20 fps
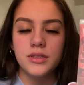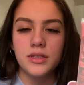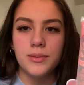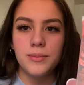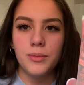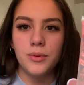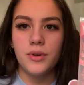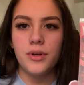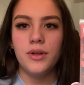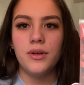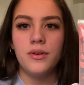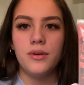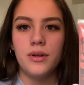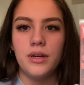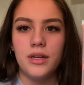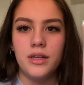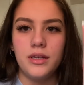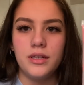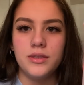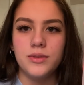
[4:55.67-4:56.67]
lip oil,
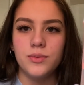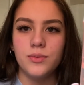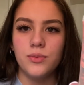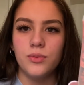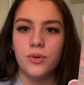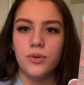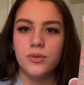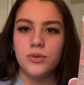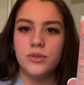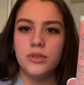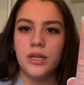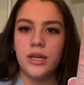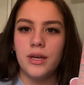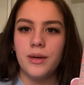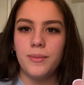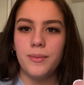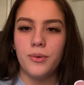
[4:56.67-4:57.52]
and it's rose hip